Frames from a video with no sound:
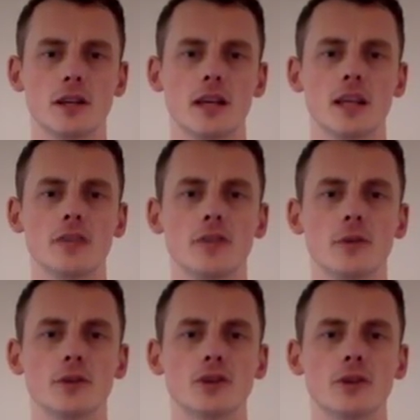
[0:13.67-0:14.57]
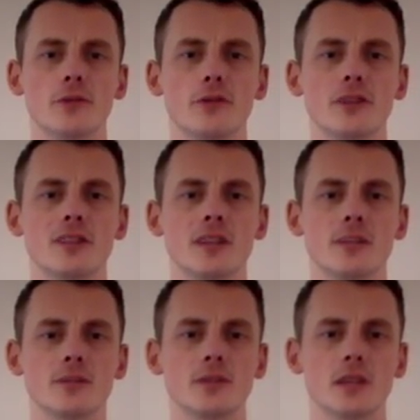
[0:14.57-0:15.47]
and give you my top three
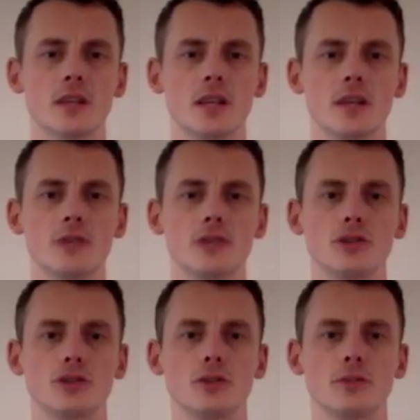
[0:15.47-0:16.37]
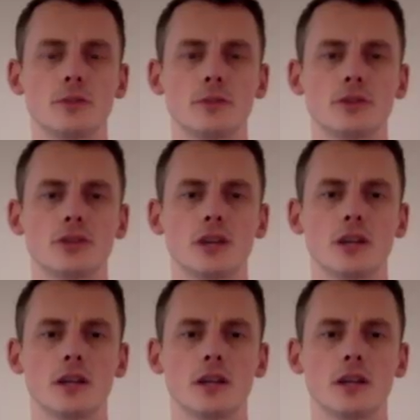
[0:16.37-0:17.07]
tips in reducing your blood pressure